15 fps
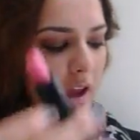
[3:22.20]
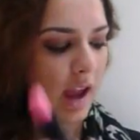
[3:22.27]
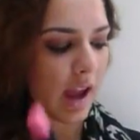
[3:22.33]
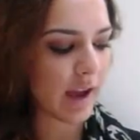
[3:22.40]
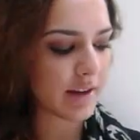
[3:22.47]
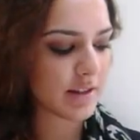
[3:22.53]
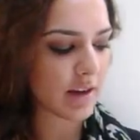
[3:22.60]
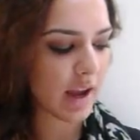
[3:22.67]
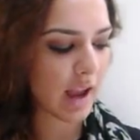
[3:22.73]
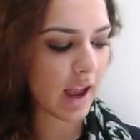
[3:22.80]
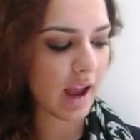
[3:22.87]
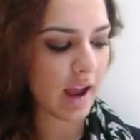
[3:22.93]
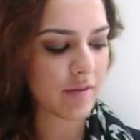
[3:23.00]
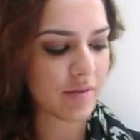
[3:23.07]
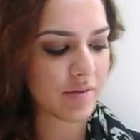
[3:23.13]
and I
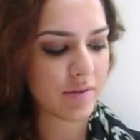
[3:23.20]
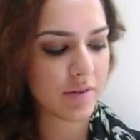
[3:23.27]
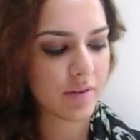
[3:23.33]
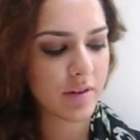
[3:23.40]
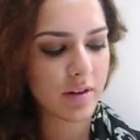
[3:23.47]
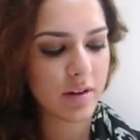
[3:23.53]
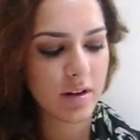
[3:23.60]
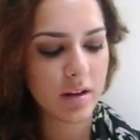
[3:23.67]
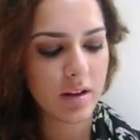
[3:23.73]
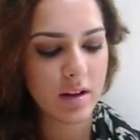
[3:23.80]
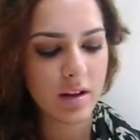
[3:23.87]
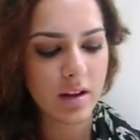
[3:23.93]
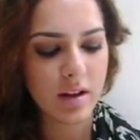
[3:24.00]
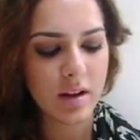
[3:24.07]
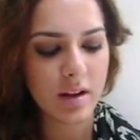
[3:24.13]
have
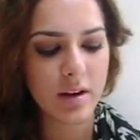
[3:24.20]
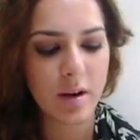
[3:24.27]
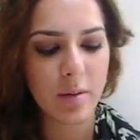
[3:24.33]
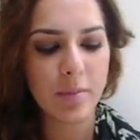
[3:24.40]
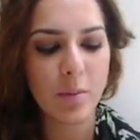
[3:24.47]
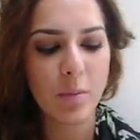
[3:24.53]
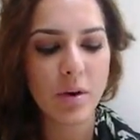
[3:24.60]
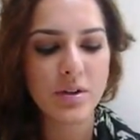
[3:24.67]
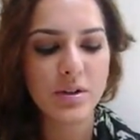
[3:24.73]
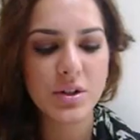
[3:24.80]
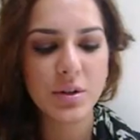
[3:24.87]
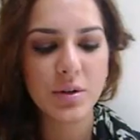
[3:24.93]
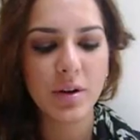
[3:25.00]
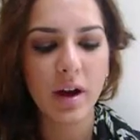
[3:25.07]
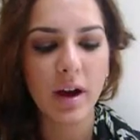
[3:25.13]
number
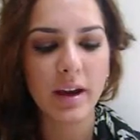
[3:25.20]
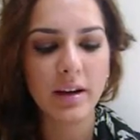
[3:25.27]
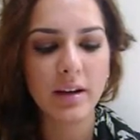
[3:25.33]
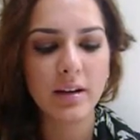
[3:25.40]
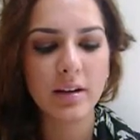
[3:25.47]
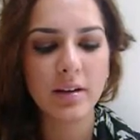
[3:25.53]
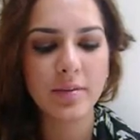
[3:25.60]
129,